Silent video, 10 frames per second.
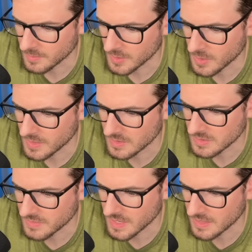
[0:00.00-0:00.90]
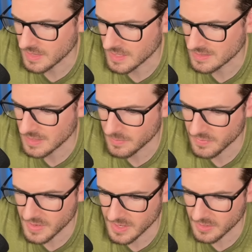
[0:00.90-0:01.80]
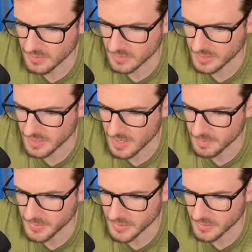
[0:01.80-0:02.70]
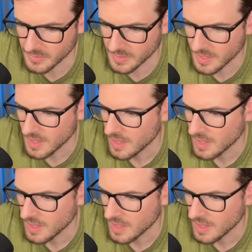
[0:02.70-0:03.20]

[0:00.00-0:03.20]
I'm going to go ahead and just find that temp file, click upload.